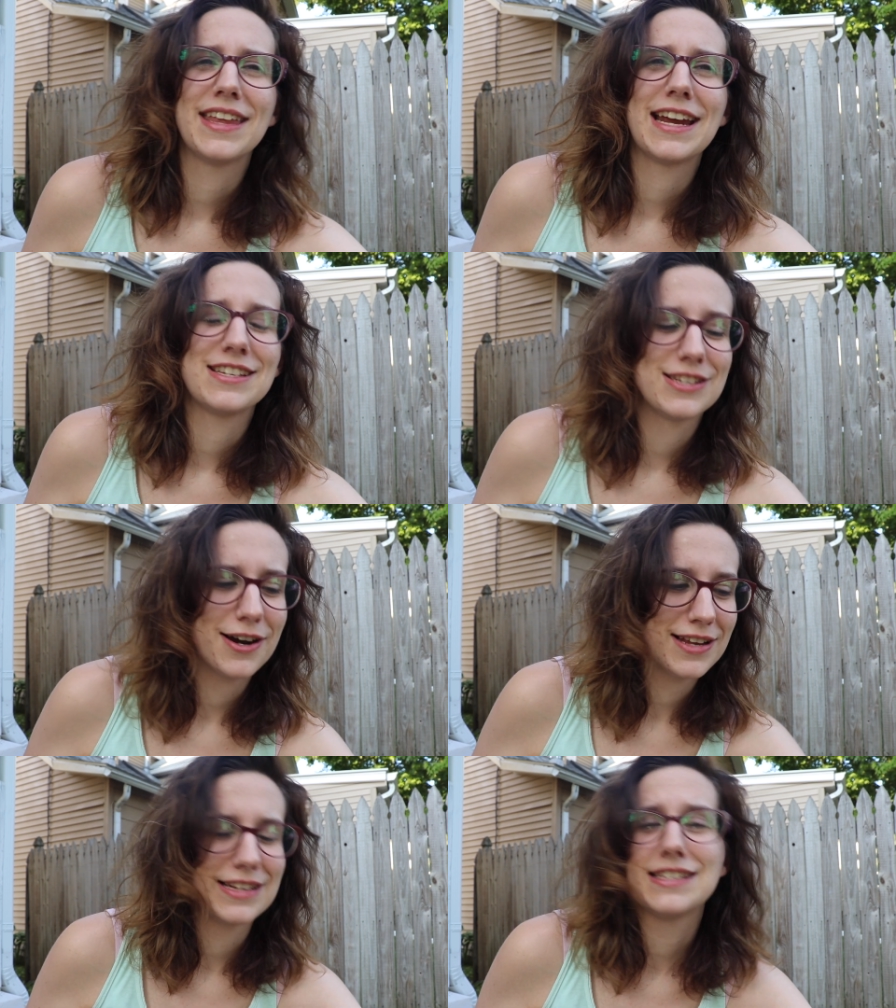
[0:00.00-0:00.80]
that I
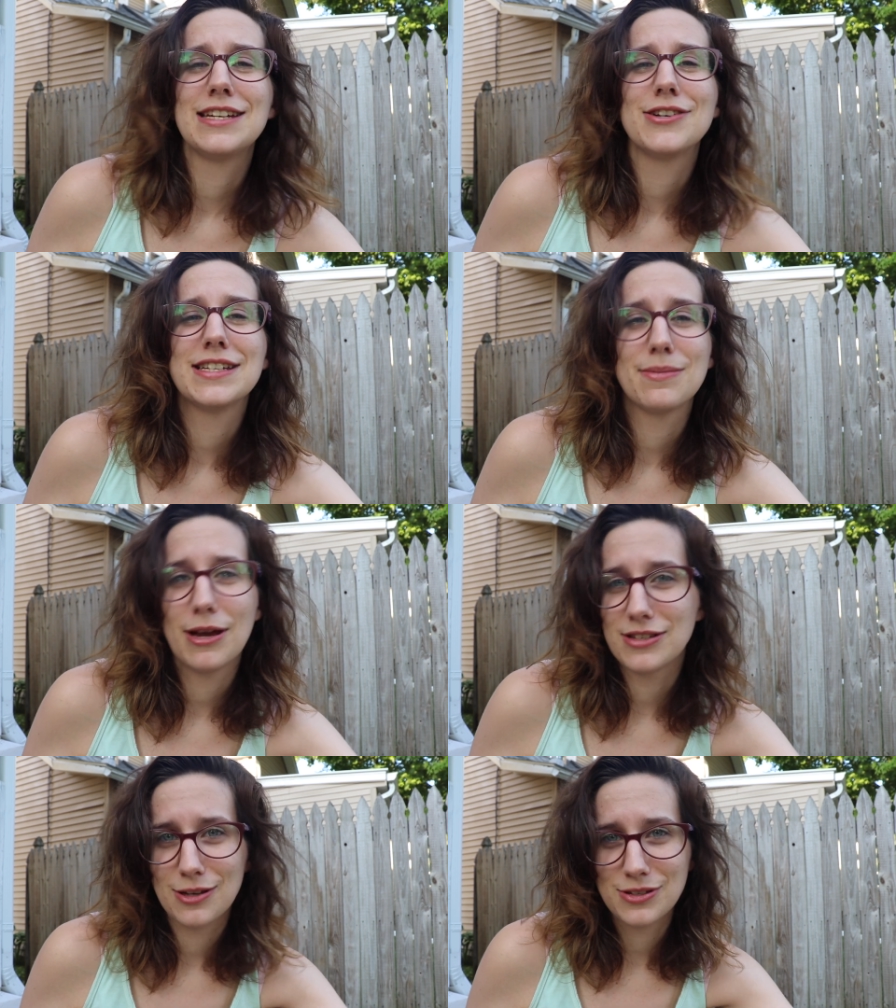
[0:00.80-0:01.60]
started a series
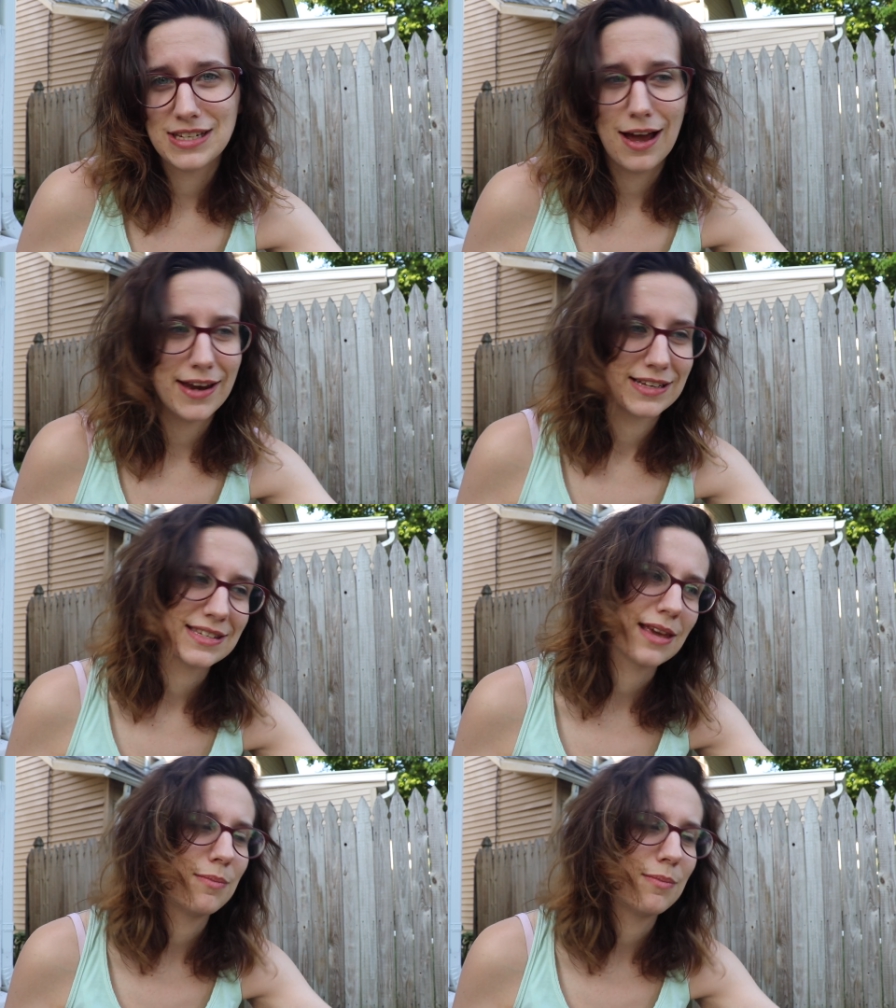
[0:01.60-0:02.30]
about socionics,